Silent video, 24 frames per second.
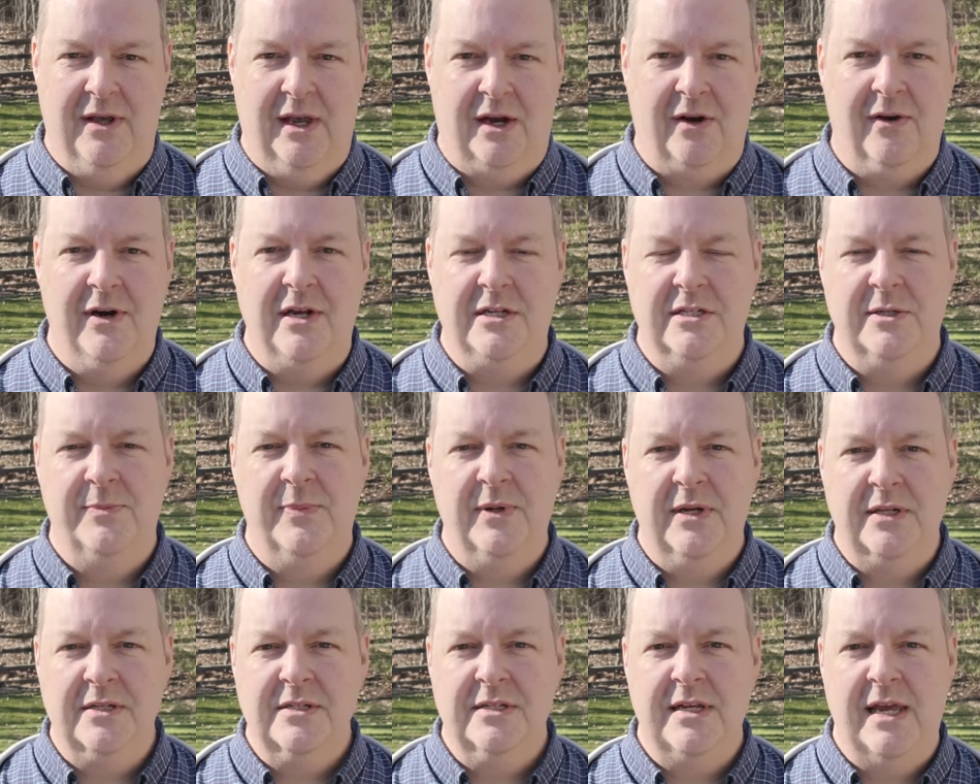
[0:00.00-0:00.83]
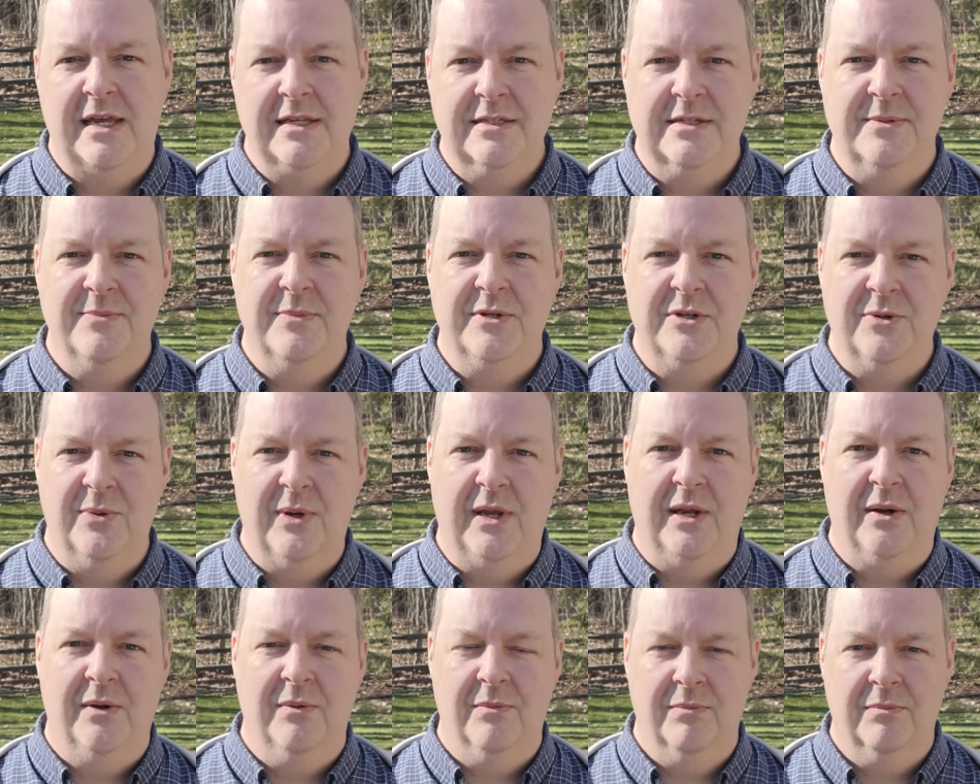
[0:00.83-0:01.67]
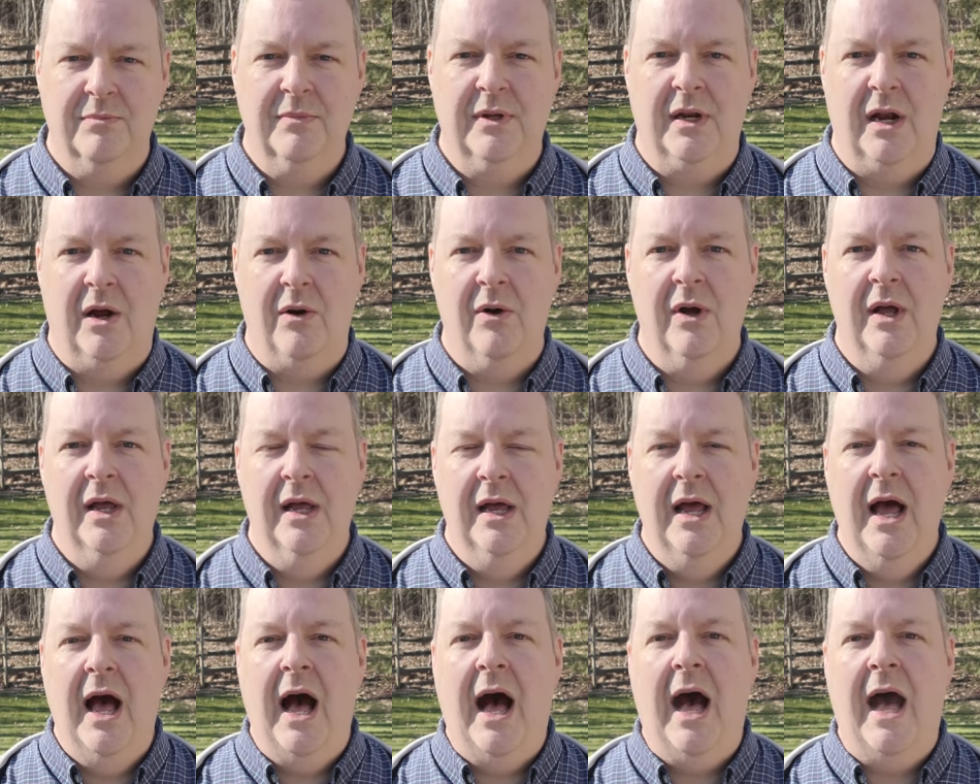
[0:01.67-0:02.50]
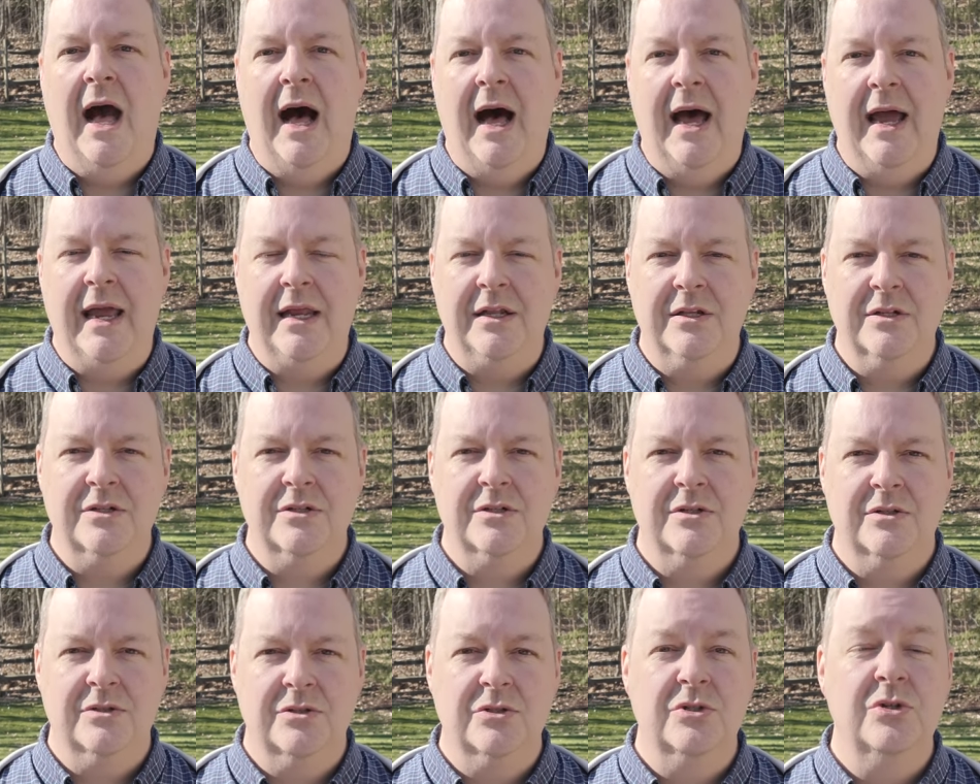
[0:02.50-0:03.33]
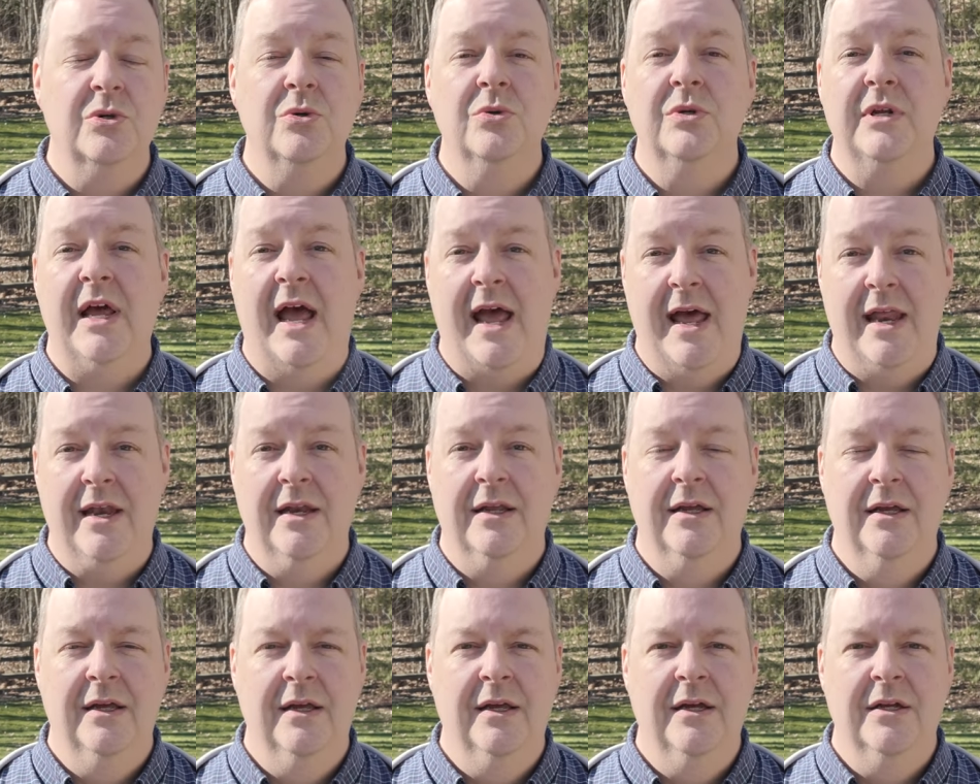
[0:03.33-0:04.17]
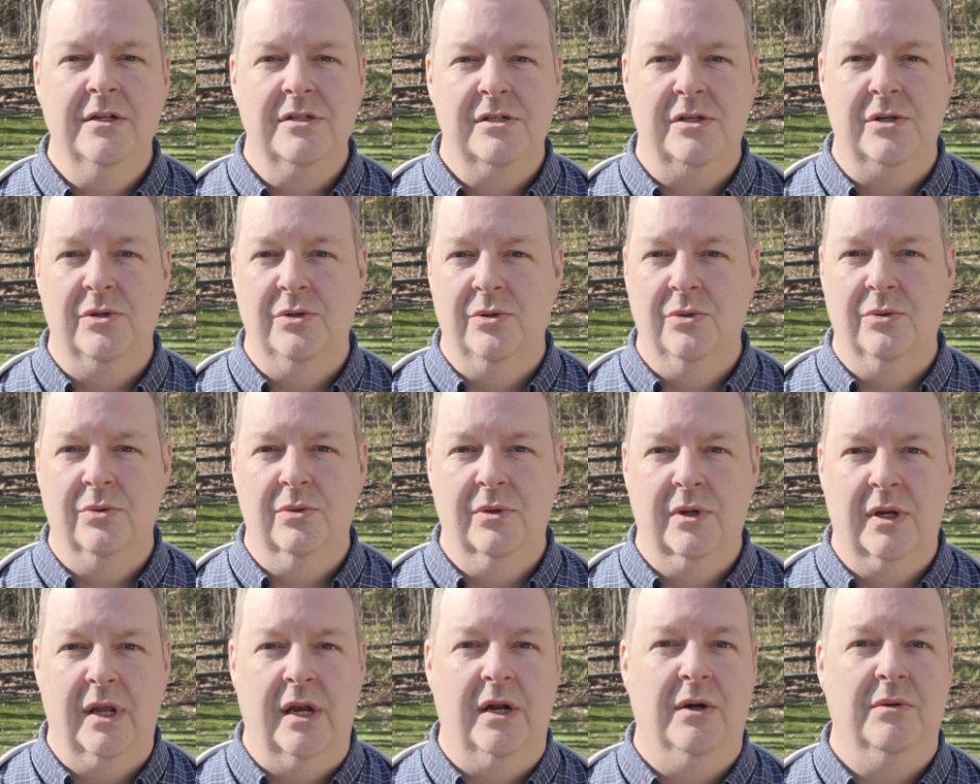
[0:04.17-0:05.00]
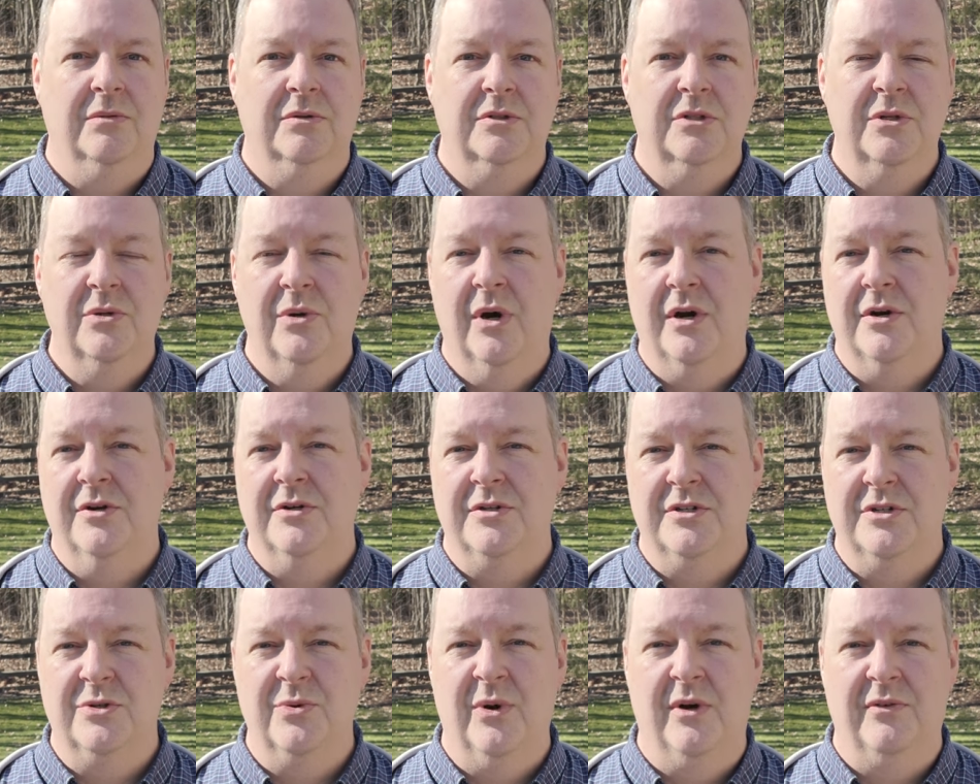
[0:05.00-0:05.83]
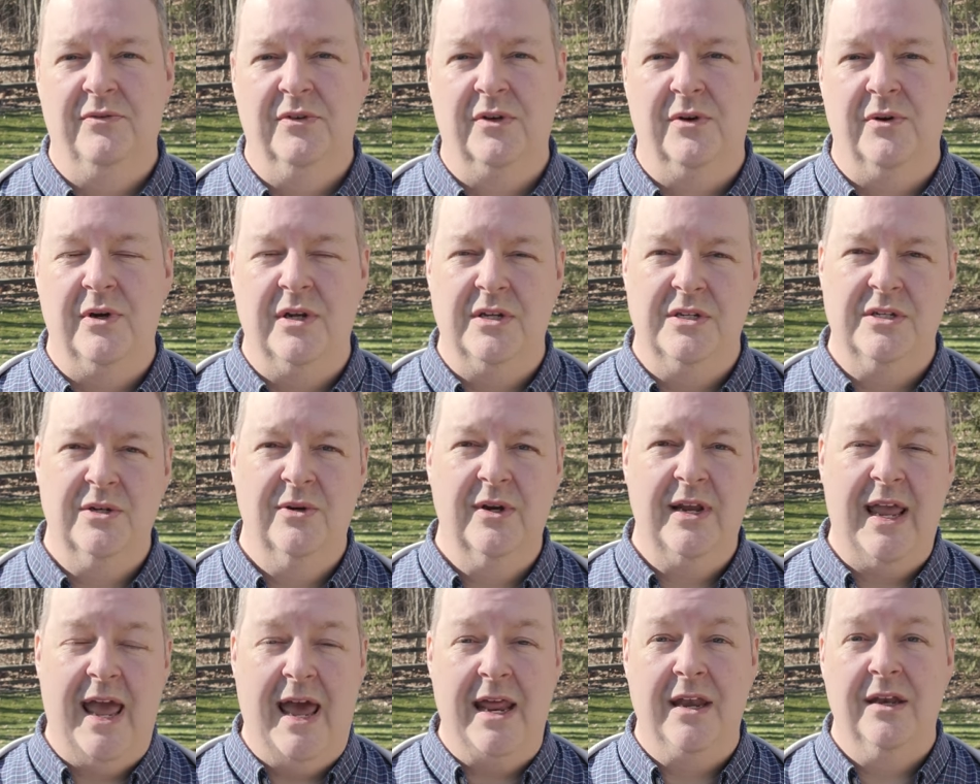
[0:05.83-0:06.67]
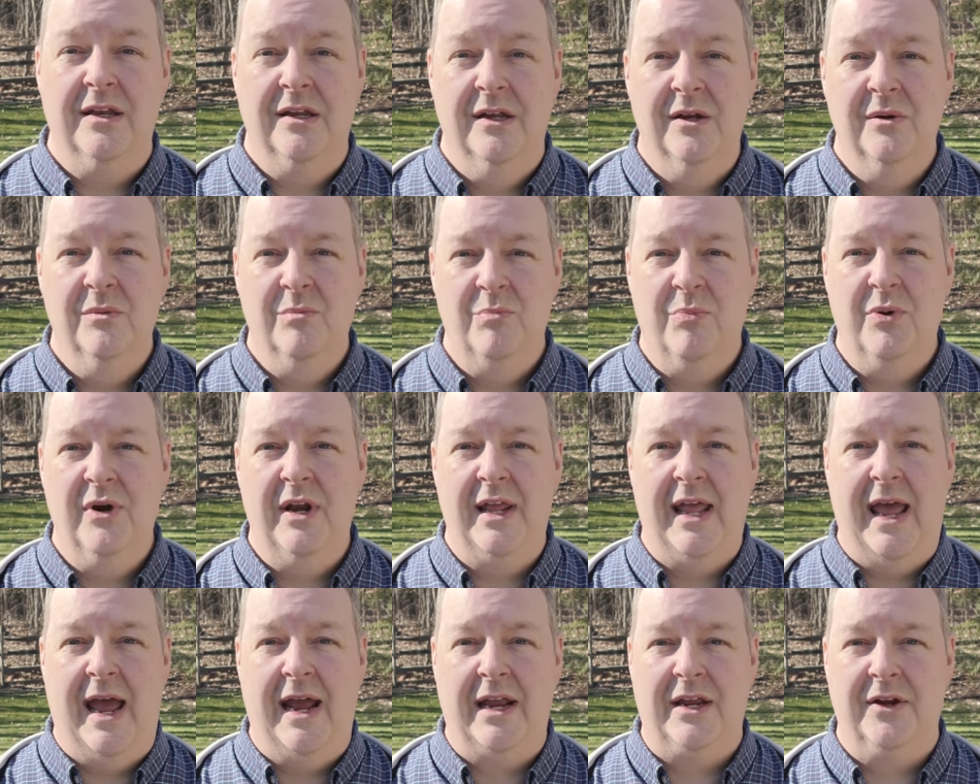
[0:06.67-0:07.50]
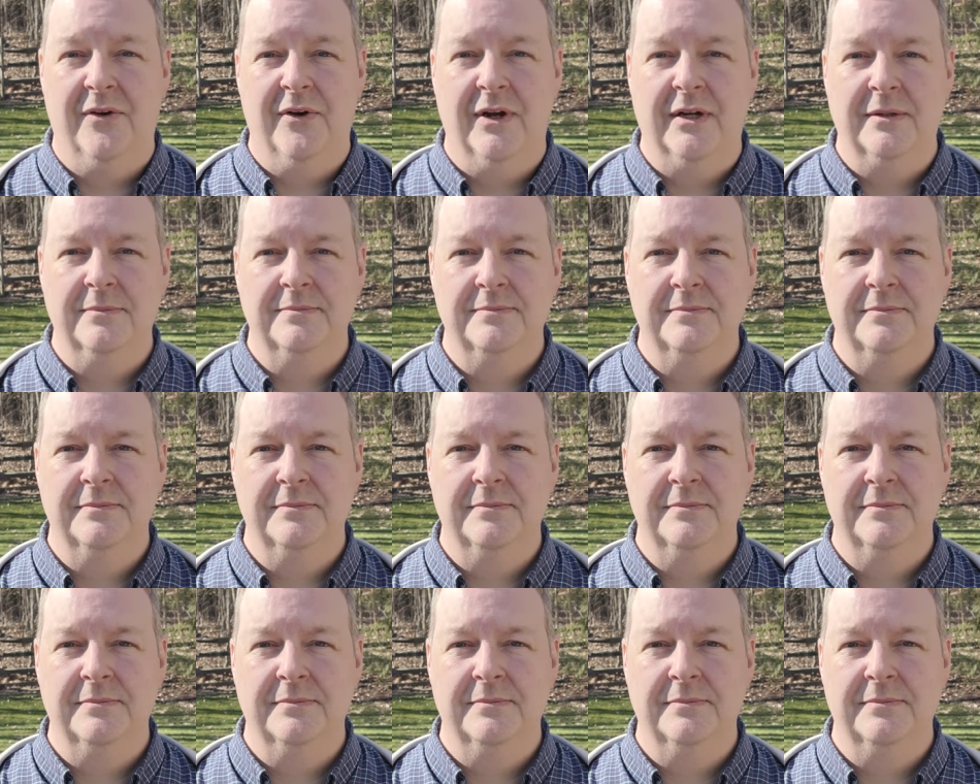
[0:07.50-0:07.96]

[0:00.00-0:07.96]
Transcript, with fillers: like crazy, but it stays in between, you know, high two ten to, you know, two hundred twelve degrees. So again, pretty accurate.